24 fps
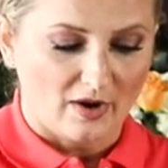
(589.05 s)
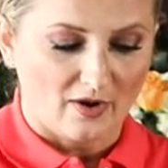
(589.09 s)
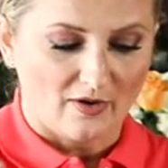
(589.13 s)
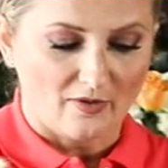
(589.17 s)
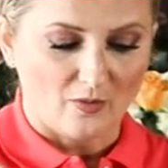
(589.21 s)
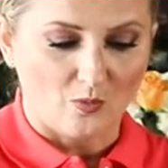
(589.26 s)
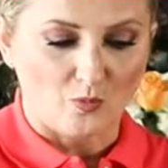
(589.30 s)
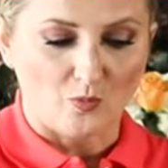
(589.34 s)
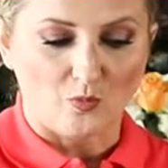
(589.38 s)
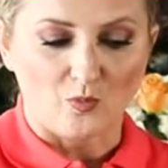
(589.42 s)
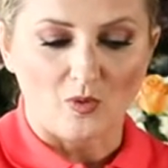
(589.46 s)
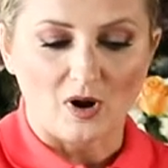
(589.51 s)

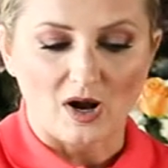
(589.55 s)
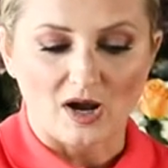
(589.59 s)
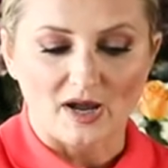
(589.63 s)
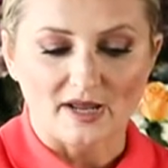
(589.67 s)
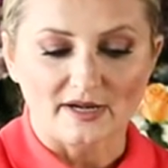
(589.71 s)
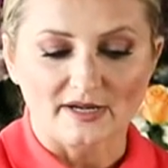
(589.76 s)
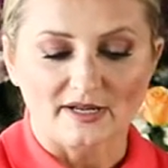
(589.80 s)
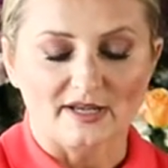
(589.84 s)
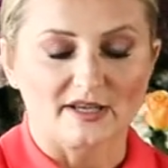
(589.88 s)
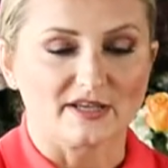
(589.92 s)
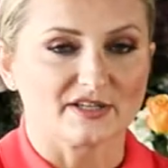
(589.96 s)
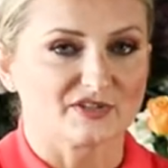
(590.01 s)

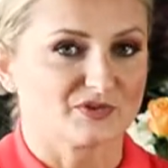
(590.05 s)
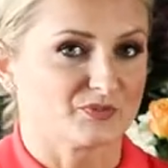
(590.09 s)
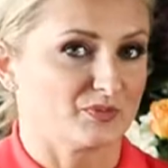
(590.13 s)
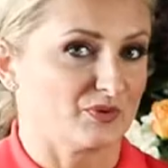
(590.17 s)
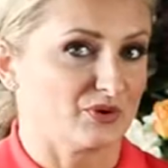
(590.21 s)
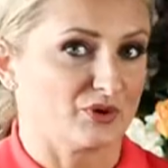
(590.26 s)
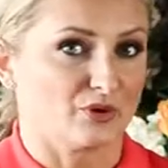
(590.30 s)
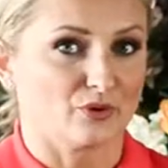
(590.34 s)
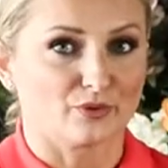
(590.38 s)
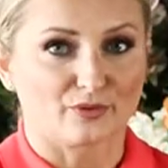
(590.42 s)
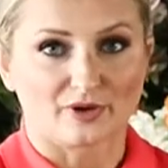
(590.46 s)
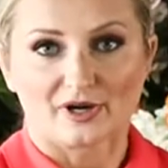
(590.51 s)
One is
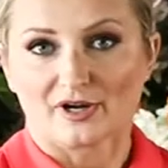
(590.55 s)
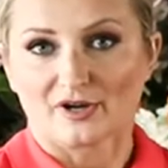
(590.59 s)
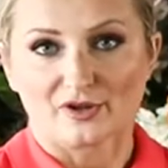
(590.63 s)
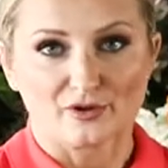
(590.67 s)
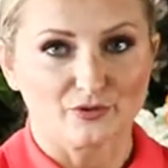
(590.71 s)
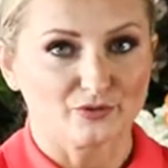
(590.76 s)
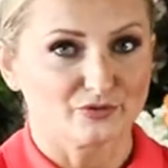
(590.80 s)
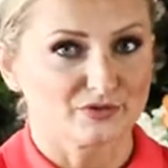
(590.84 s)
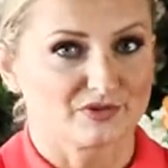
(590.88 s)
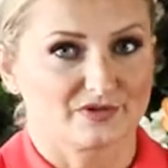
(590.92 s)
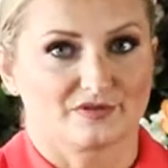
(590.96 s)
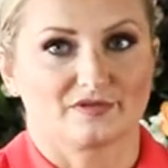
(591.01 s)
we already
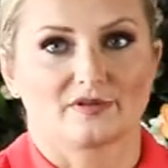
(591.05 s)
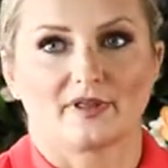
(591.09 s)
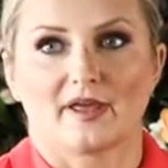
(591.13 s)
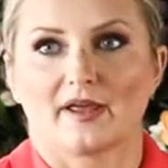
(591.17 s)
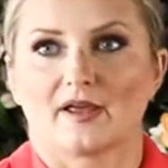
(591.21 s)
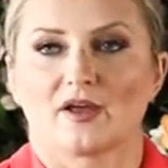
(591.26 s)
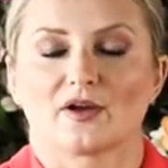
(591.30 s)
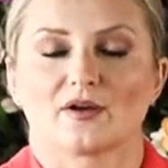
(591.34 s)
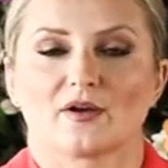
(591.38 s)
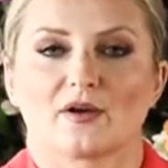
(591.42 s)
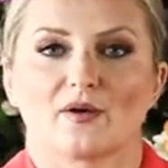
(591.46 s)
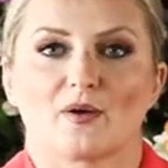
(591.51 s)
used
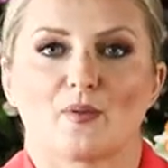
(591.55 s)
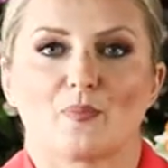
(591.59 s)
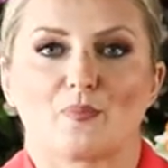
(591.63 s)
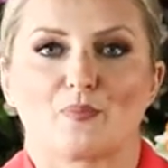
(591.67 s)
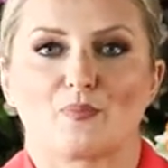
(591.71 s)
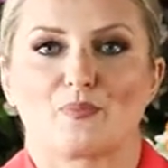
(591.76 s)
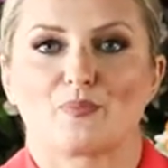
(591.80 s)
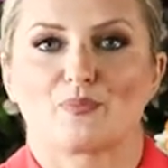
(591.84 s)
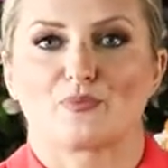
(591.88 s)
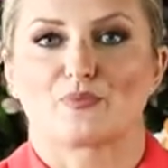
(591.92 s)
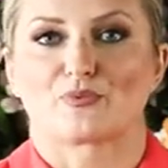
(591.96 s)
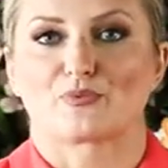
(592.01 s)
like a, a
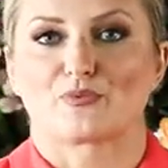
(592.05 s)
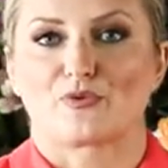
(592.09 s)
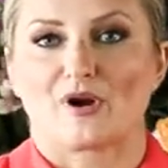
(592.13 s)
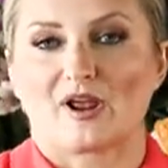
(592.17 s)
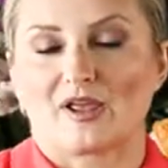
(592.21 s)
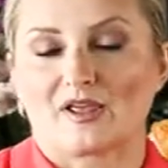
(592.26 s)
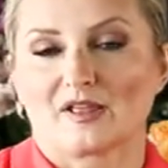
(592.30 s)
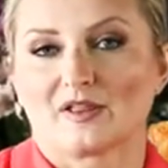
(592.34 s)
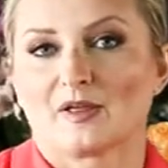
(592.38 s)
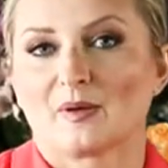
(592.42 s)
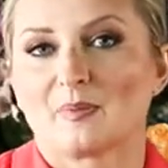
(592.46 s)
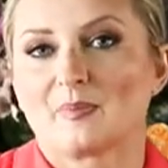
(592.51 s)

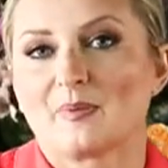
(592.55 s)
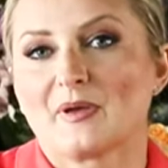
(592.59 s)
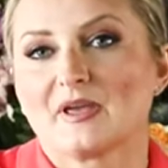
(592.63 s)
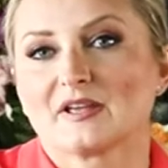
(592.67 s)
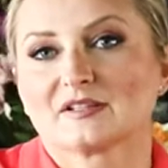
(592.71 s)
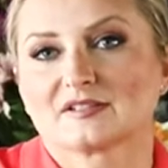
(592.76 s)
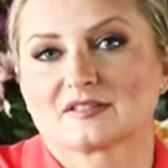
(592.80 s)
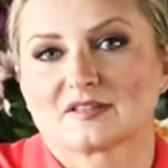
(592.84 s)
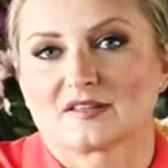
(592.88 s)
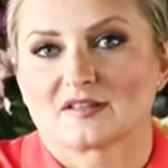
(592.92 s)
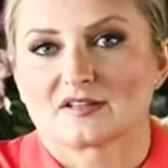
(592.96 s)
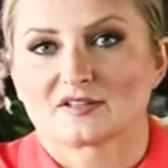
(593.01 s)
regular
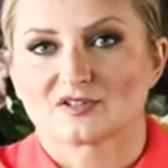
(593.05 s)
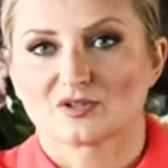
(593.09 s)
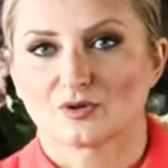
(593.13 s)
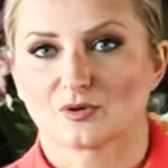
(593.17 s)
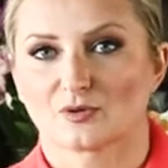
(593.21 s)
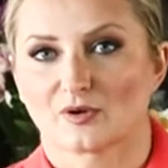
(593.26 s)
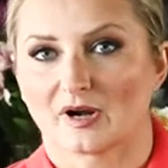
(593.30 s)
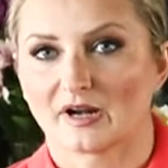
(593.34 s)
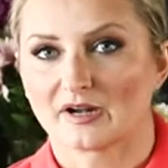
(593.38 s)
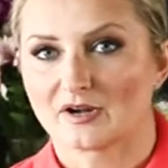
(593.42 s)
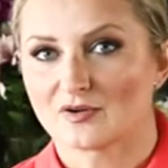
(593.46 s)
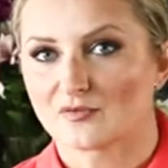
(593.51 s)
pizza that's
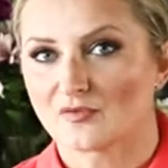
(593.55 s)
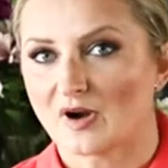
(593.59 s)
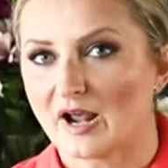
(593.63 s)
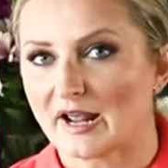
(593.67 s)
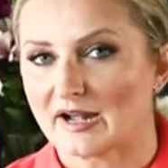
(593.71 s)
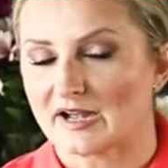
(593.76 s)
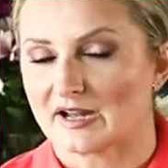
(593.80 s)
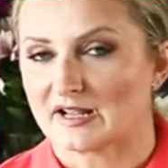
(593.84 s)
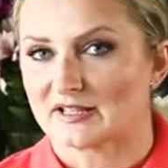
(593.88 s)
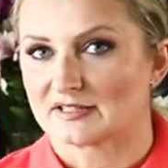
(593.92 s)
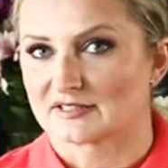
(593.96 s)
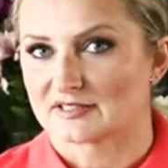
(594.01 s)
already
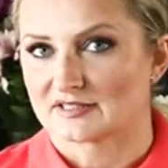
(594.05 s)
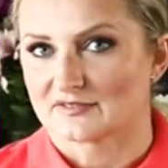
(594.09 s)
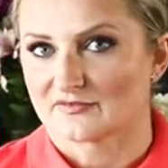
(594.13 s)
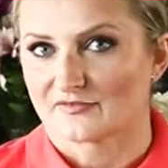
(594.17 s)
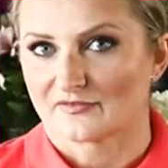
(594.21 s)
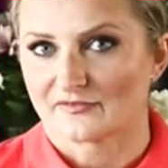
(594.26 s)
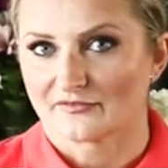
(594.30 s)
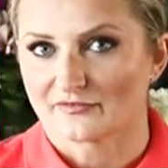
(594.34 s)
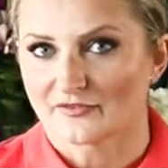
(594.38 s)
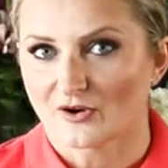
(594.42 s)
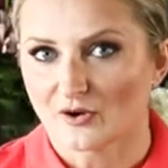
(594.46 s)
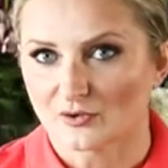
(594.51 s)
ready. It's
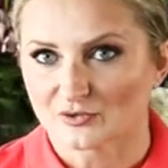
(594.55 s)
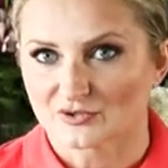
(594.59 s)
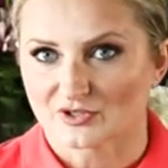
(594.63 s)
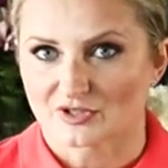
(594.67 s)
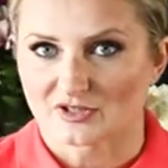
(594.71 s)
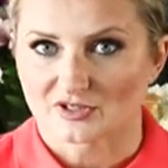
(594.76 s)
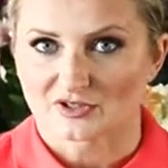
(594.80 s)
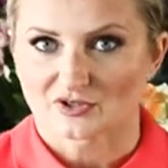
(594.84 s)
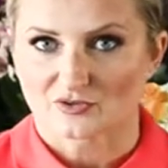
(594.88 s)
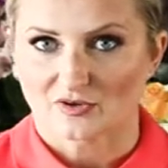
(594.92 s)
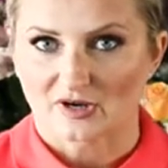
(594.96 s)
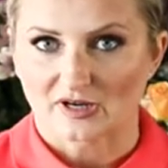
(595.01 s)

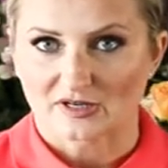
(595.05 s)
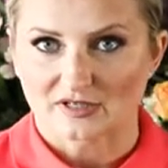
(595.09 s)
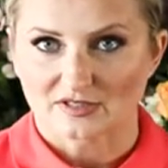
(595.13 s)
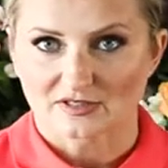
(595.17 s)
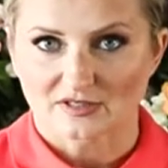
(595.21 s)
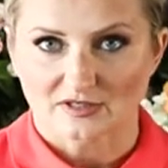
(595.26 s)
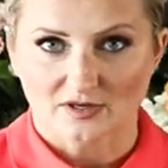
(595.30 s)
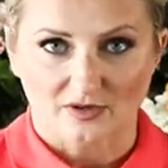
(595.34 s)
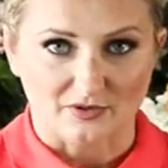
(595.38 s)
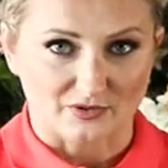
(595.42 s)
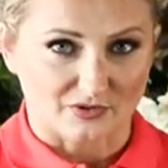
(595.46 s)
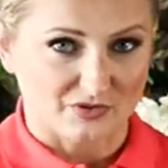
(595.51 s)
frozen, it's ready
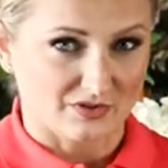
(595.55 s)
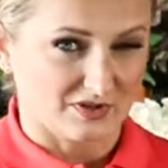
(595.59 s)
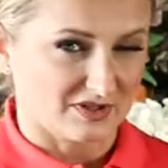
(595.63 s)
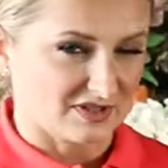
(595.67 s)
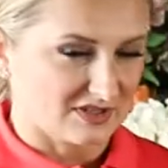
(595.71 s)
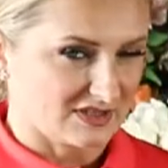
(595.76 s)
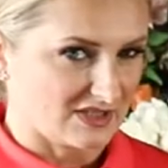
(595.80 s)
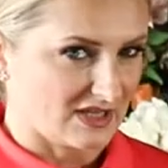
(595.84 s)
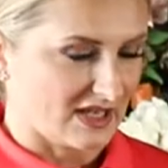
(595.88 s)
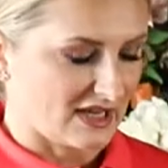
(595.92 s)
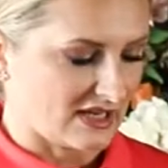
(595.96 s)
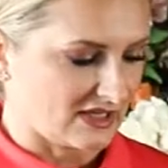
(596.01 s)
to go. So
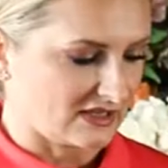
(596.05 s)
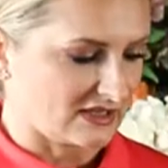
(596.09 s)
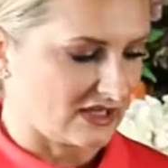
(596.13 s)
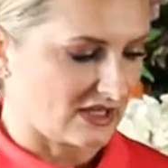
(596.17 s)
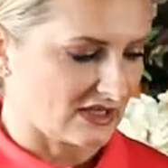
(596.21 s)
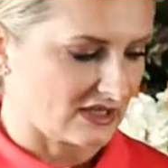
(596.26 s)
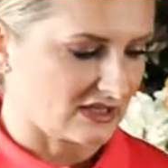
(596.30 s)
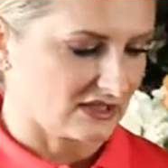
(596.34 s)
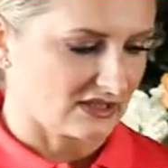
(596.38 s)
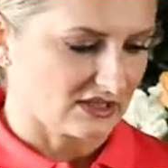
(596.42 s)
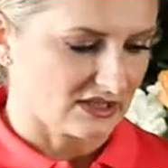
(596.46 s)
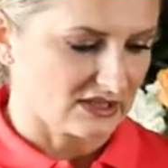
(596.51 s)
that's like
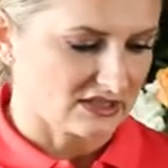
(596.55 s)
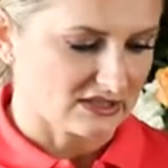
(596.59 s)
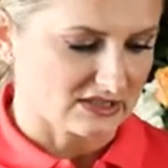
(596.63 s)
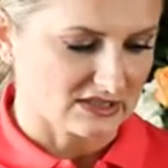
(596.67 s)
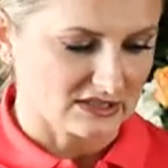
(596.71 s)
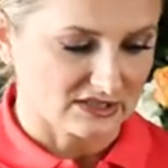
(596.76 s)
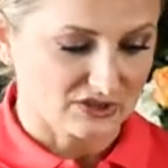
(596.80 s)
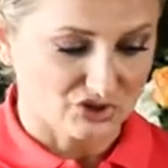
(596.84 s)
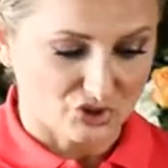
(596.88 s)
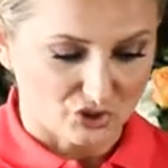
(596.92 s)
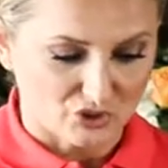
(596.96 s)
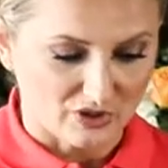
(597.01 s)
another
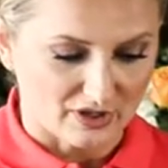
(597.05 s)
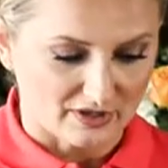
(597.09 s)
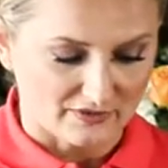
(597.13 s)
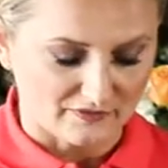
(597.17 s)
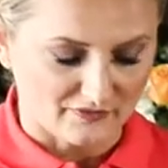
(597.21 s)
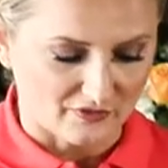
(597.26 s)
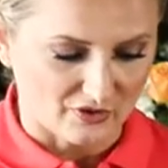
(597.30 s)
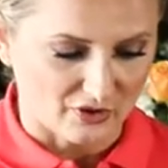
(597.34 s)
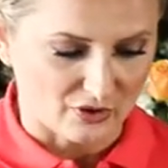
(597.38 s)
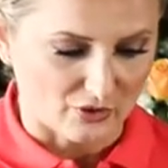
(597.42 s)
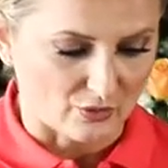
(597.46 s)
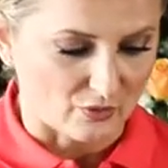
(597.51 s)
a, a trick
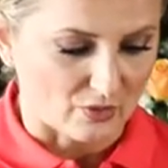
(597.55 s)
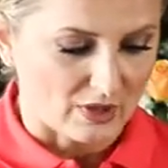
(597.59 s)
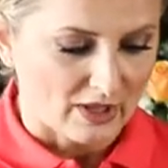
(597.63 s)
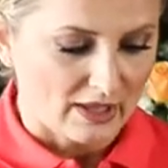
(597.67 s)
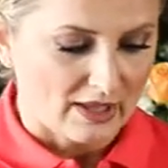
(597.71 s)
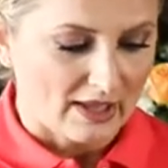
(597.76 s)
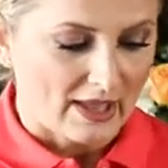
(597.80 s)
for you.